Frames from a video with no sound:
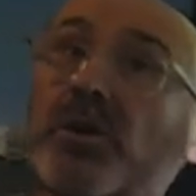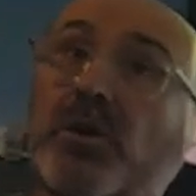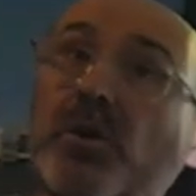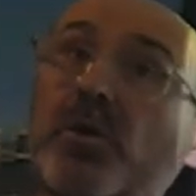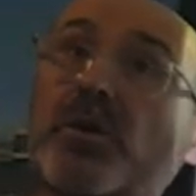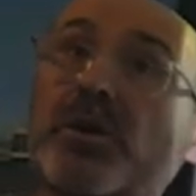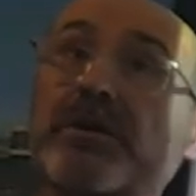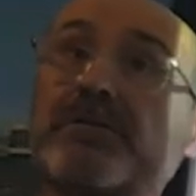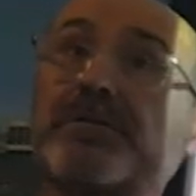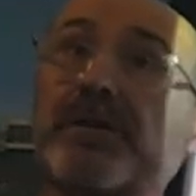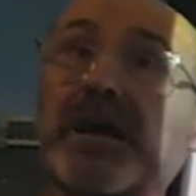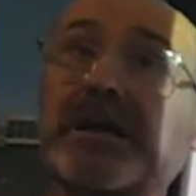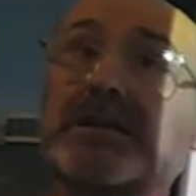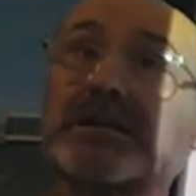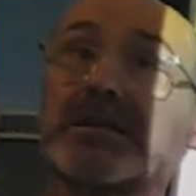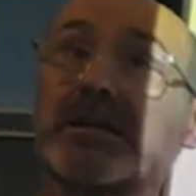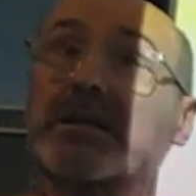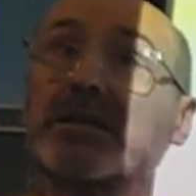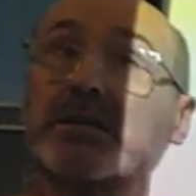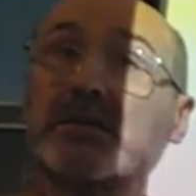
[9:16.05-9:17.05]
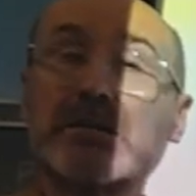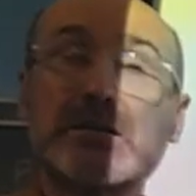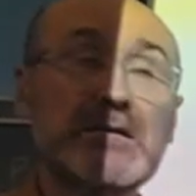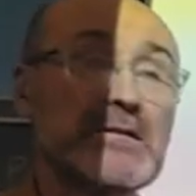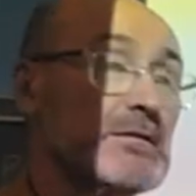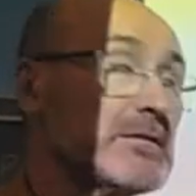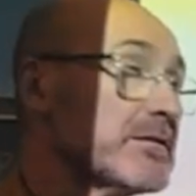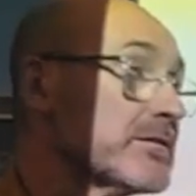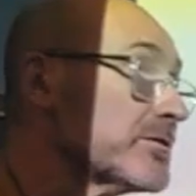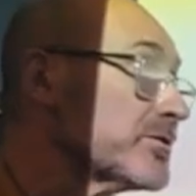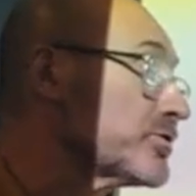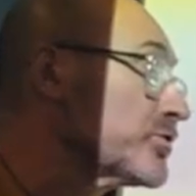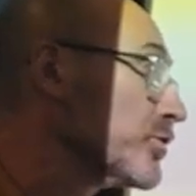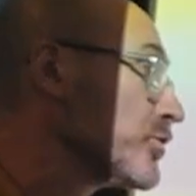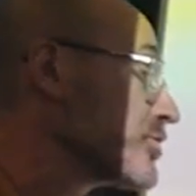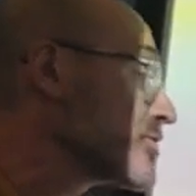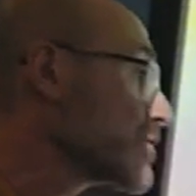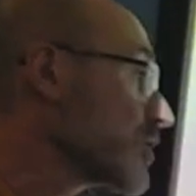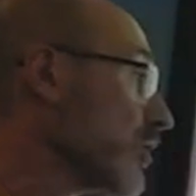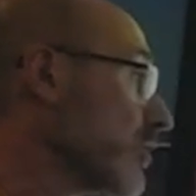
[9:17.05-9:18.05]
or if I did do
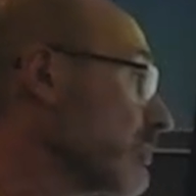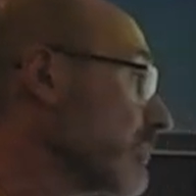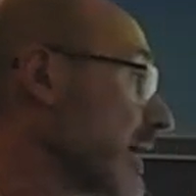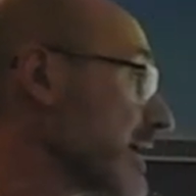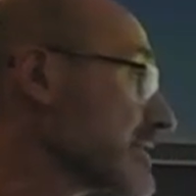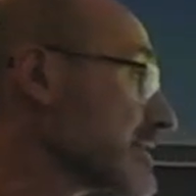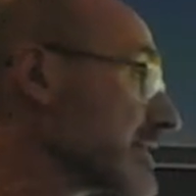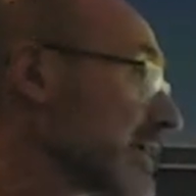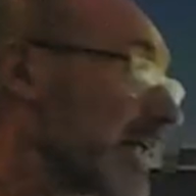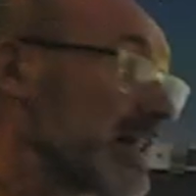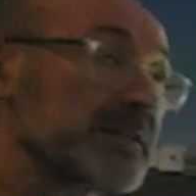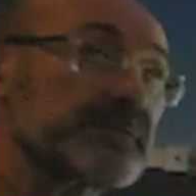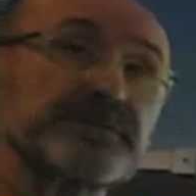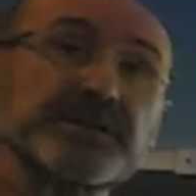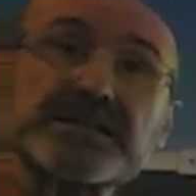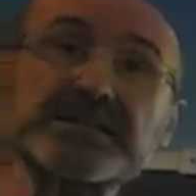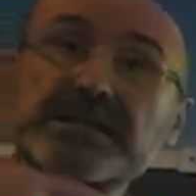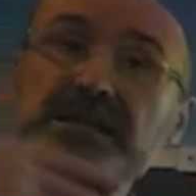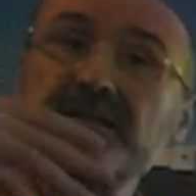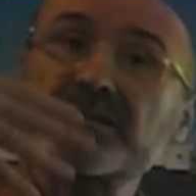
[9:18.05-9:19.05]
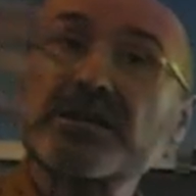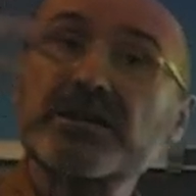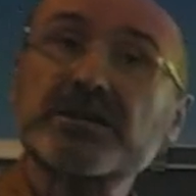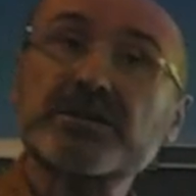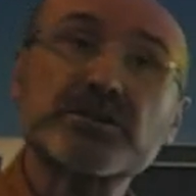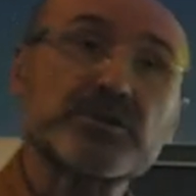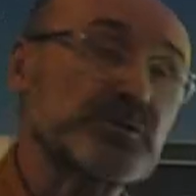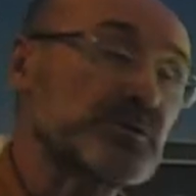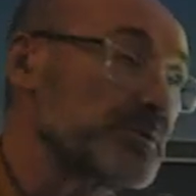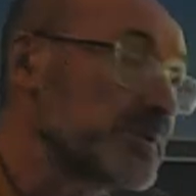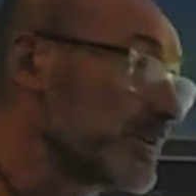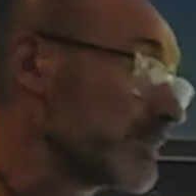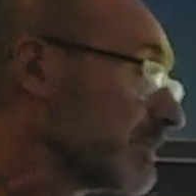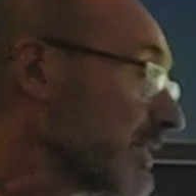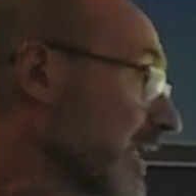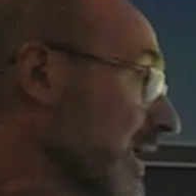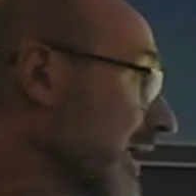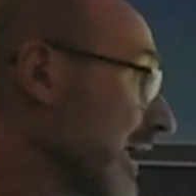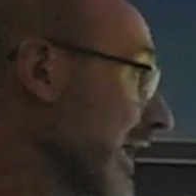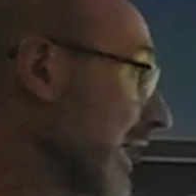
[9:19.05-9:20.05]
so myself, it's easier to
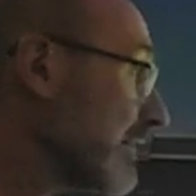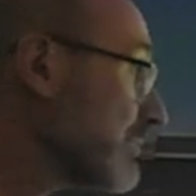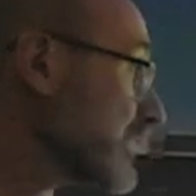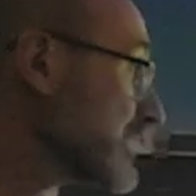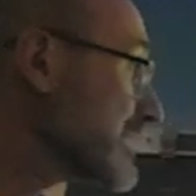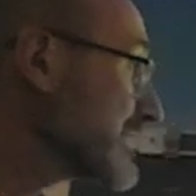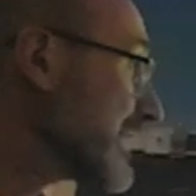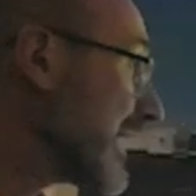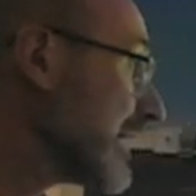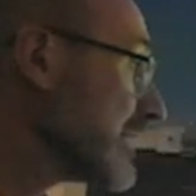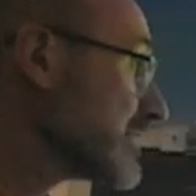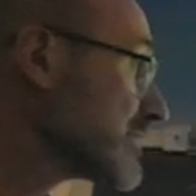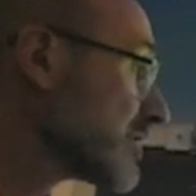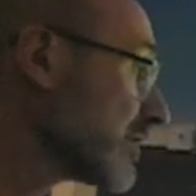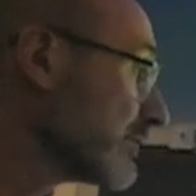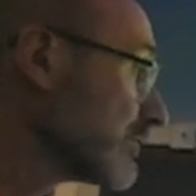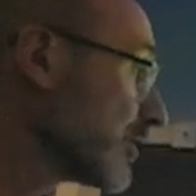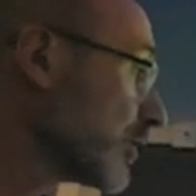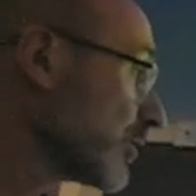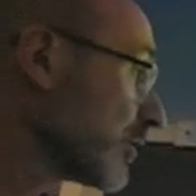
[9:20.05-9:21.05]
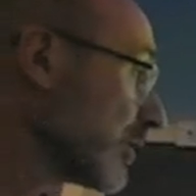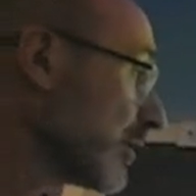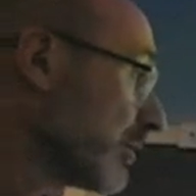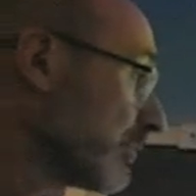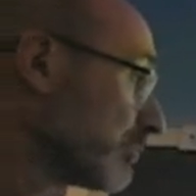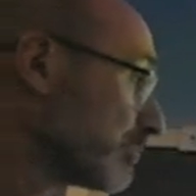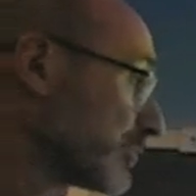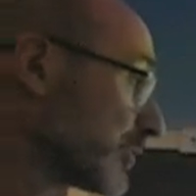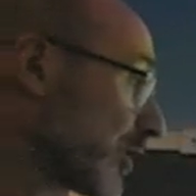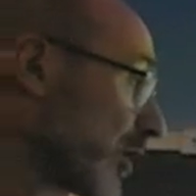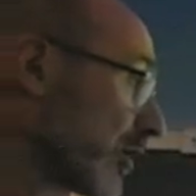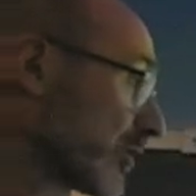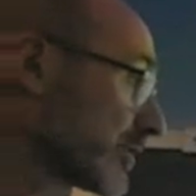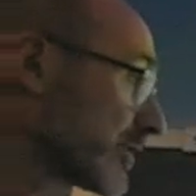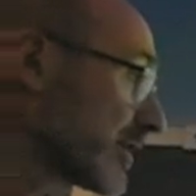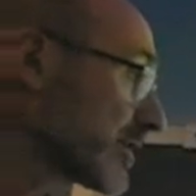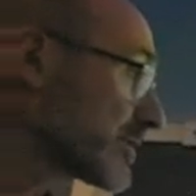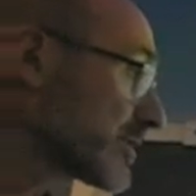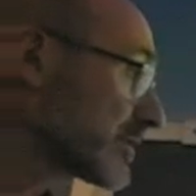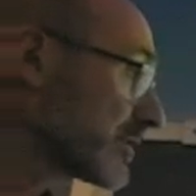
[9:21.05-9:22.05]
have a sense of your
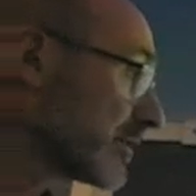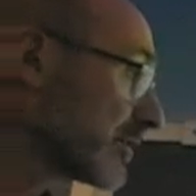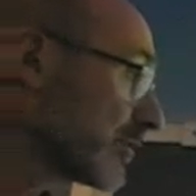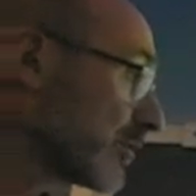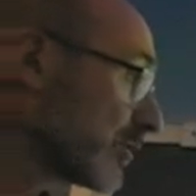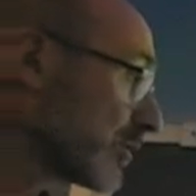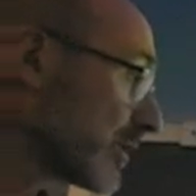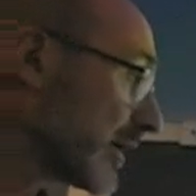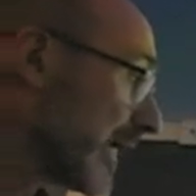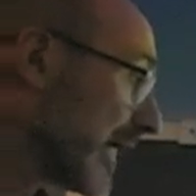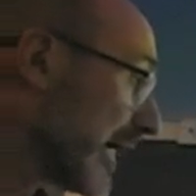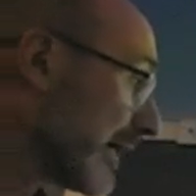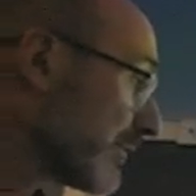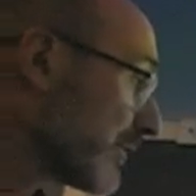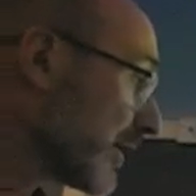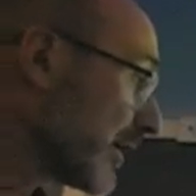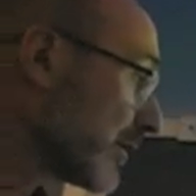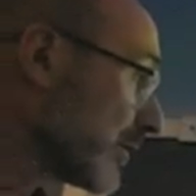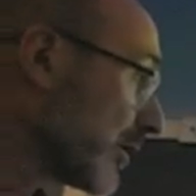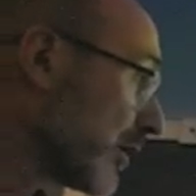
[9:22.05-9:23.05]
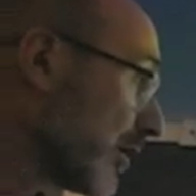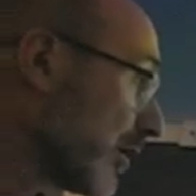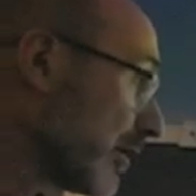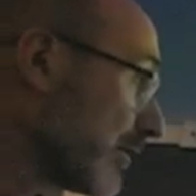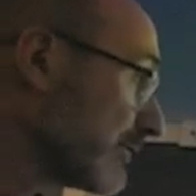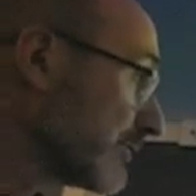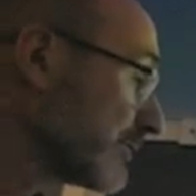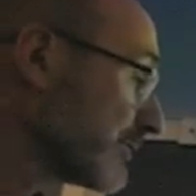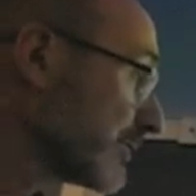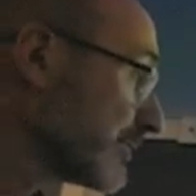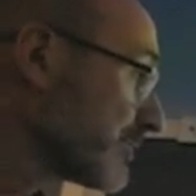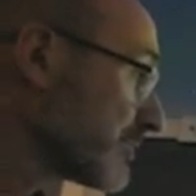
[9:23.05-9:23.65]
progress or lack thereof.